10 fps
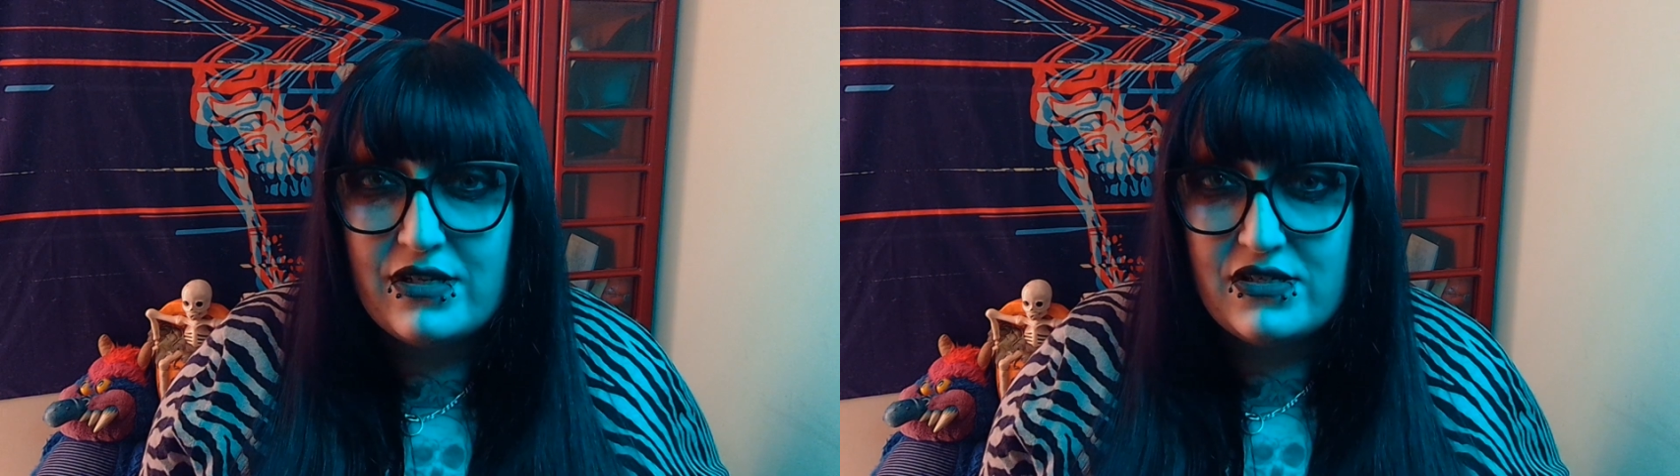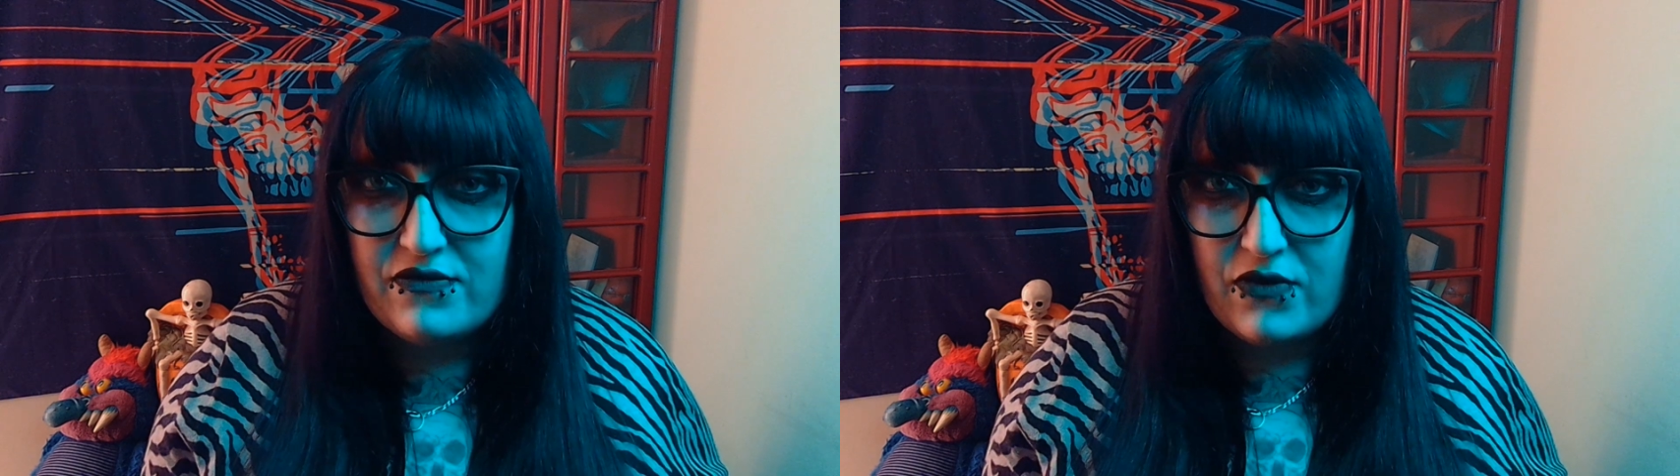
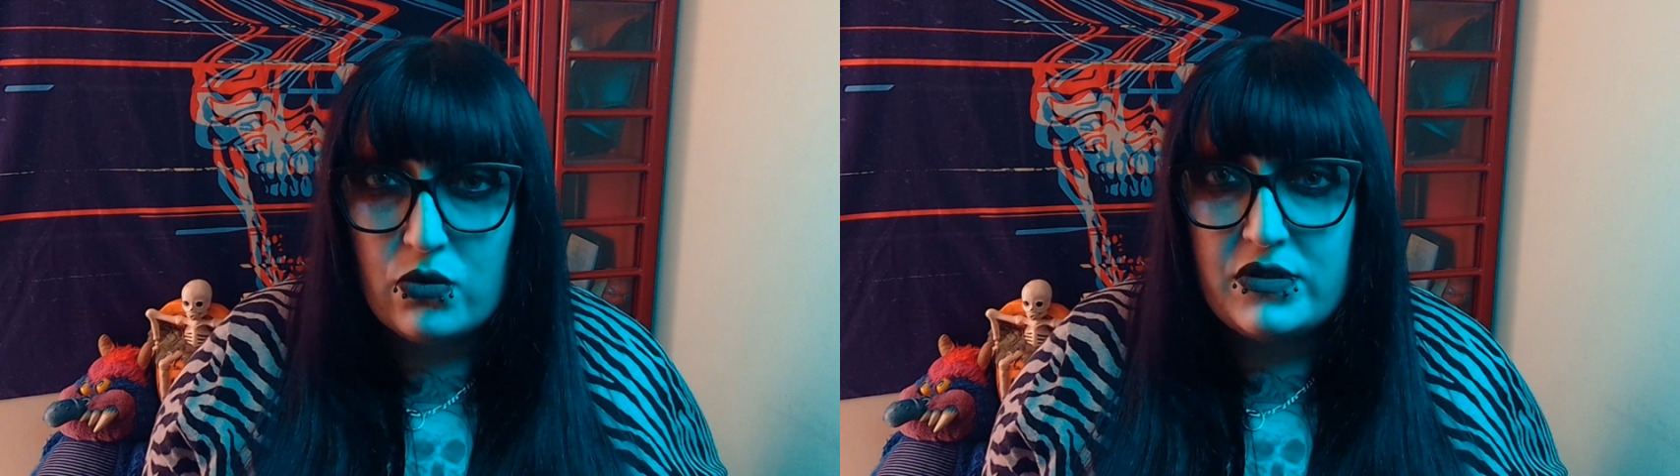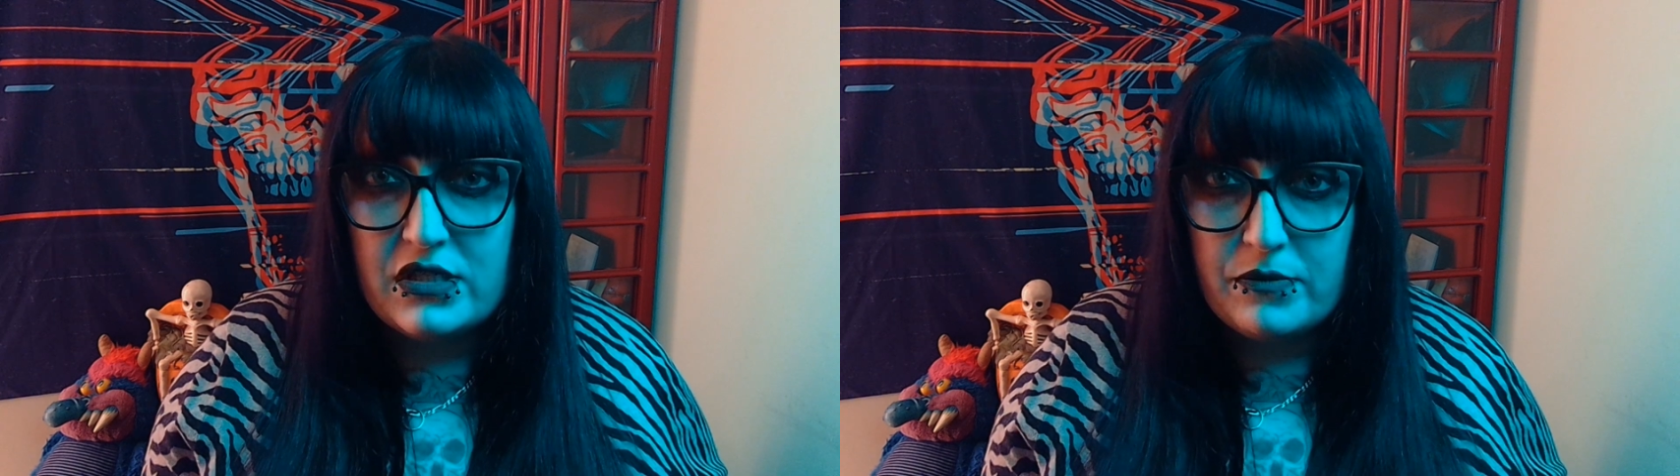that's
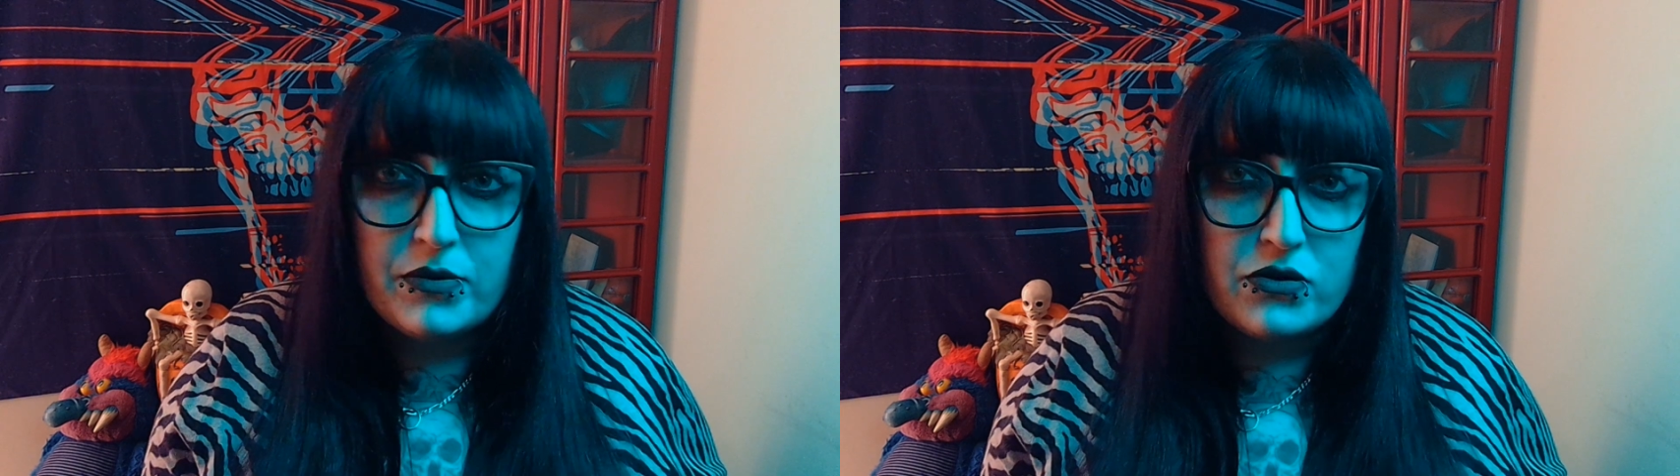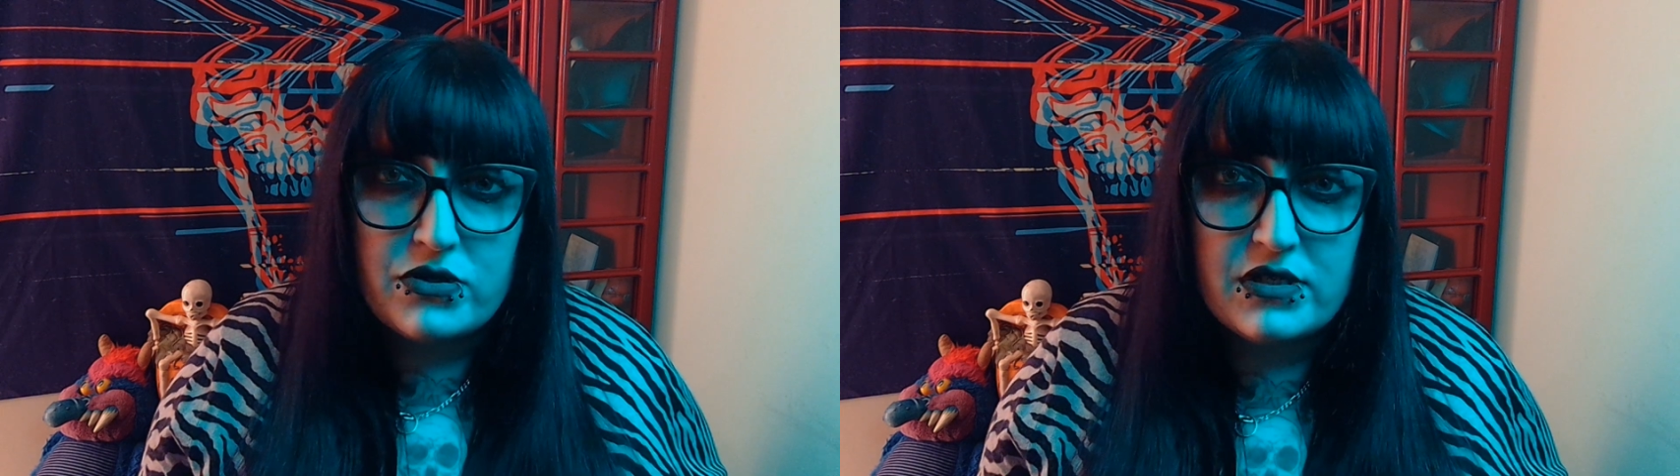evoked in the
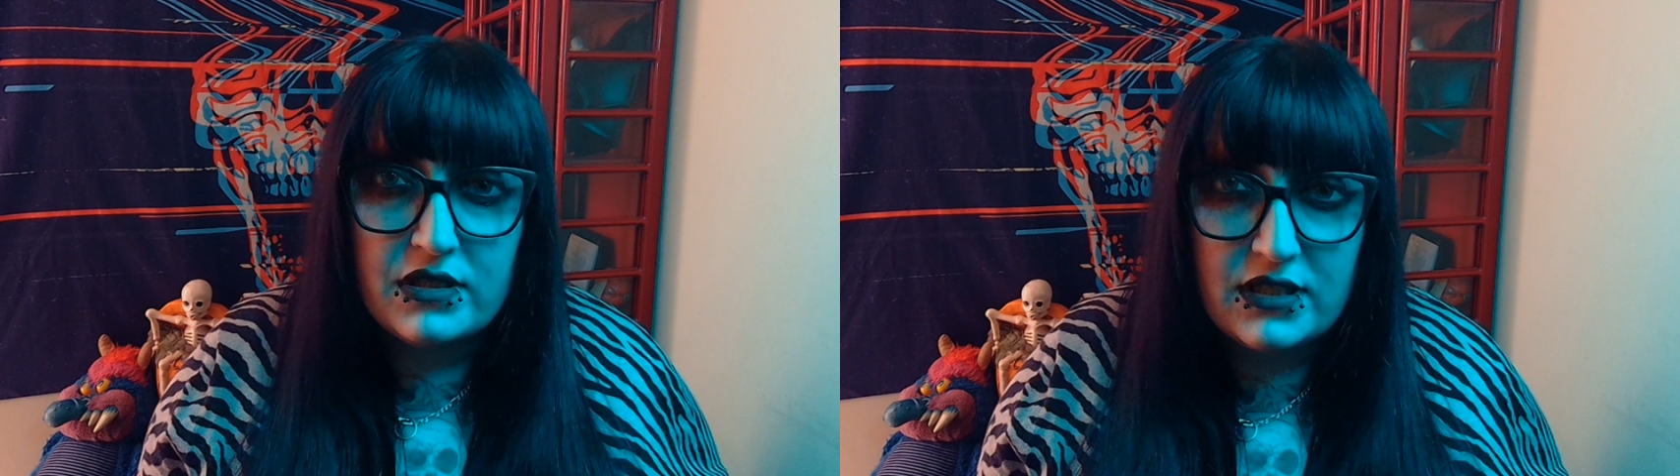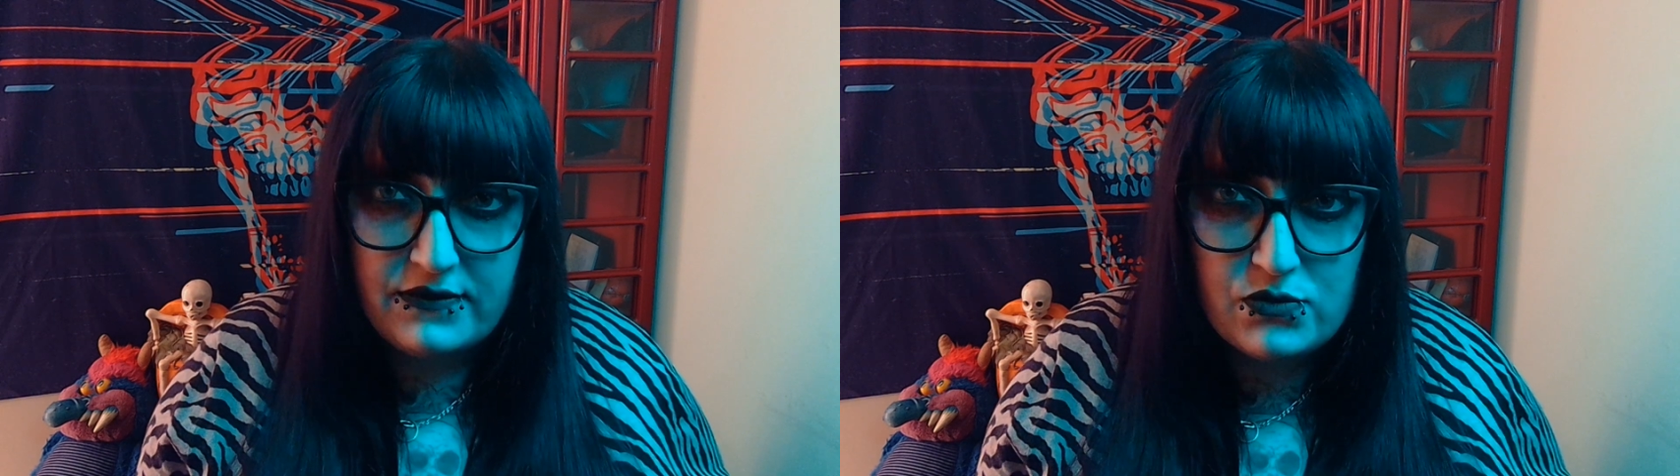person
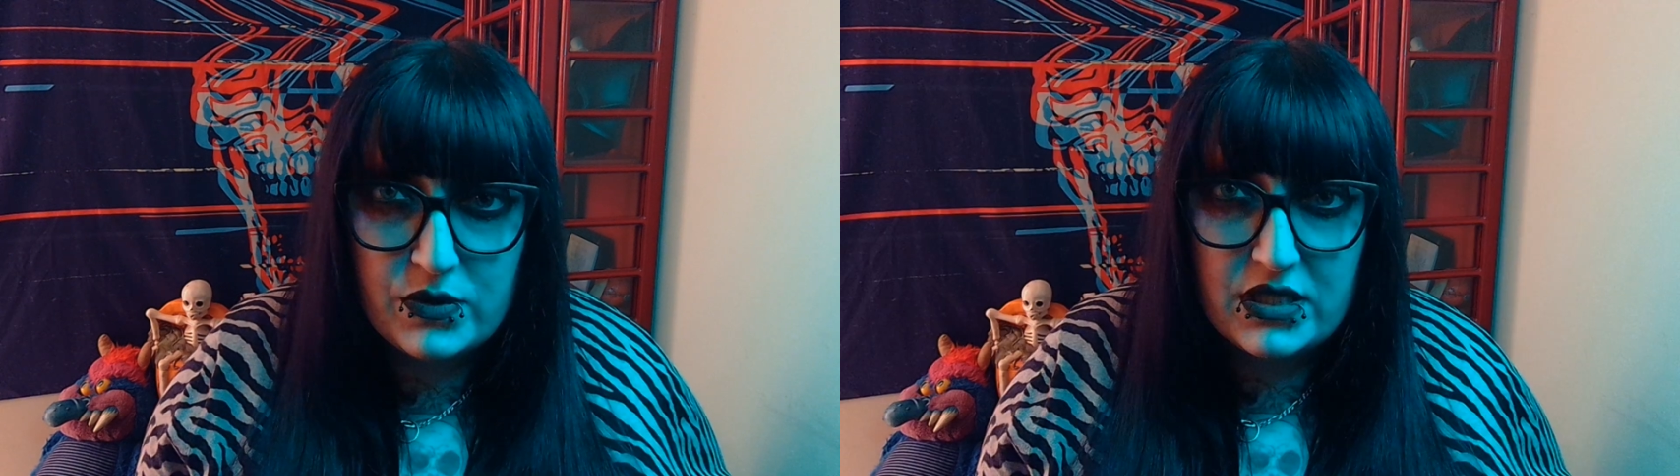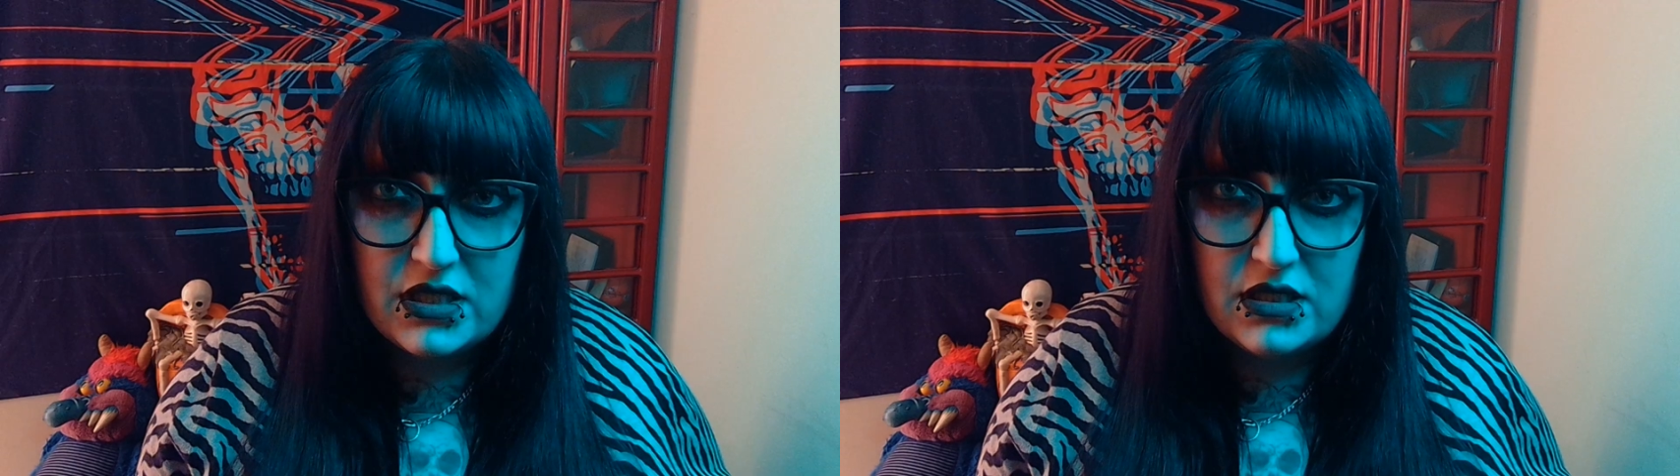that lives
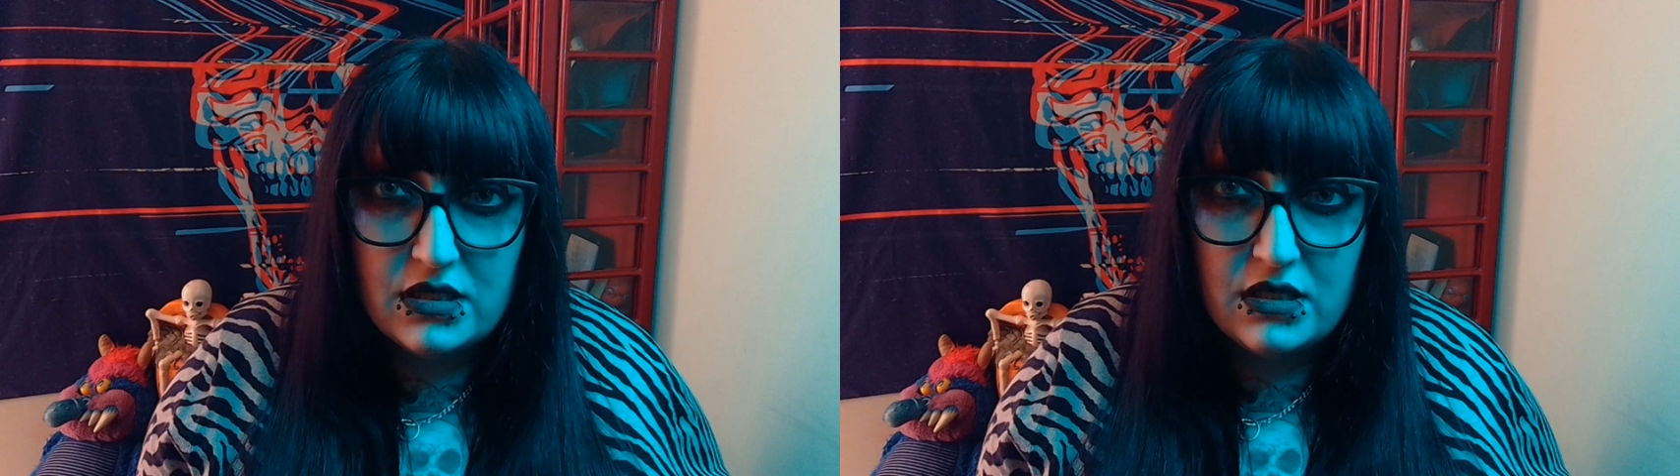with it.